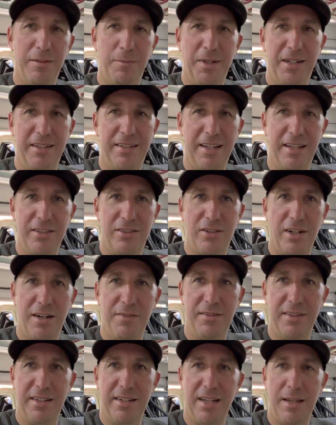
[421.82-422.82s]
bit of test
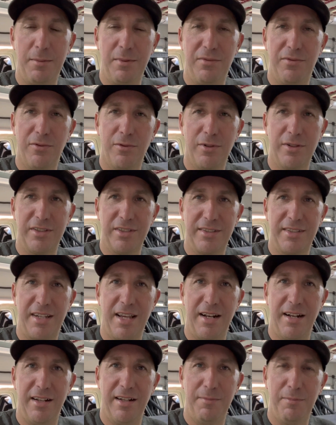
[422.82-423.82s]
driving the day before, just
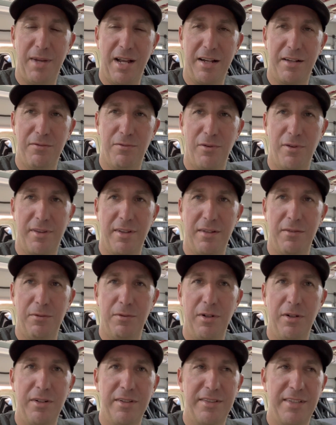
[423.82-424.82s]
kind of back and forth on the
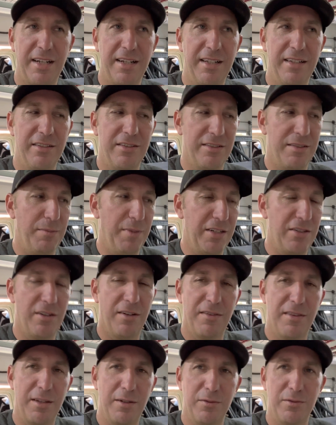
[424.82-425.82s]
road a second, just to make
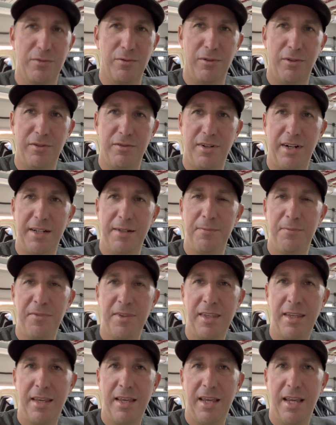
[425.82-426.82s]
sure everything was rolling right.
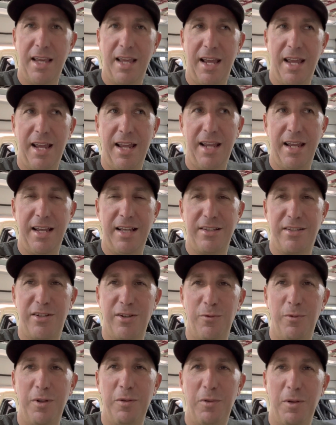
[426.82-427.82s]
And
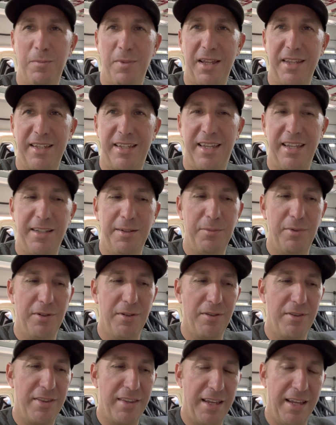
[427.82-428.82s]
so we went by the King
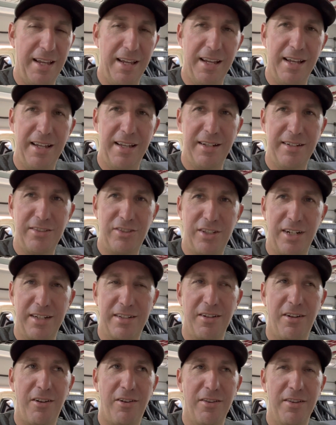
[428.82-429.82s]
booth and
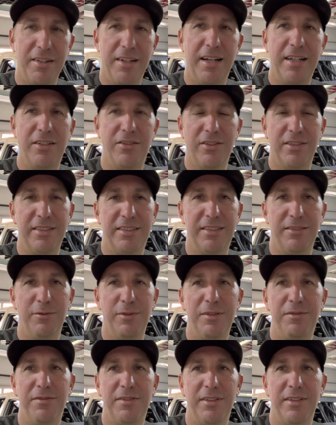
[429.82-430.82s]
checked all the nitrous and
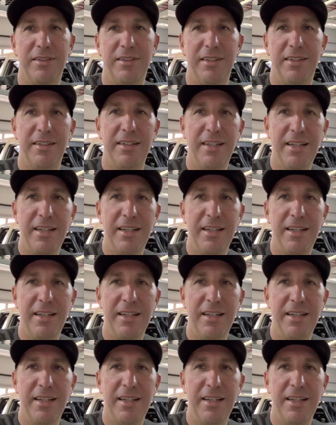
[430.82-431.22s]
refilled it.